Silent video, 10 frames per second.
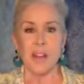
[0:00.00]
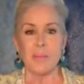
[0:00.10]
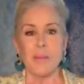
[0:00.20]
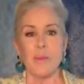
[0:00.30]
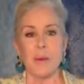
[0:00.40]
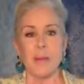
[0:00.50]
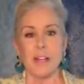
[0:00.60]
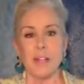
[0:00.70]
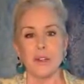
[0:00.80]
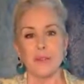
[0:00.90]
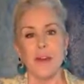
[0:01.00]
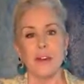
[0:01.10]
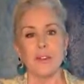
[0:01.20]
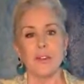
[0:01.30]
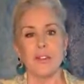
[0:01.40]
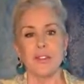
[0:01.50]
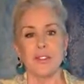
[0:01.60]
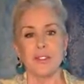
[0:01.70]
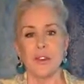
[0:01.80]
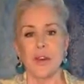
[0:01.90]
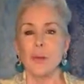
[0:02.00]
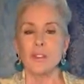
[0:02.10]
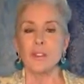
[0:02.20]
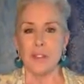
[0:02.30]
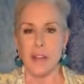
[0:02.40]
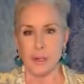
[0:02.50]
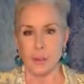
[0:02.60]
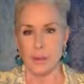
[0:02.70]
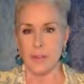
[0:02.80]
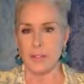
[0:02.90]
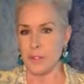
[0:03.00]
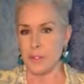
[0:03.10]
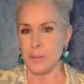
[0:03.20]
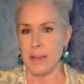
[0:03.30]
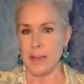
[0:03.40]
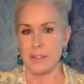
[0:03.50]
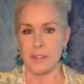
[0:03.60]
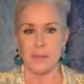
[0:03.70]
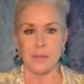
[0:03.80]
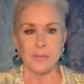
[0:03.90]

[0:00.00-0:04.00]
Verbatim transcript: before making your final decision on which category fits you best.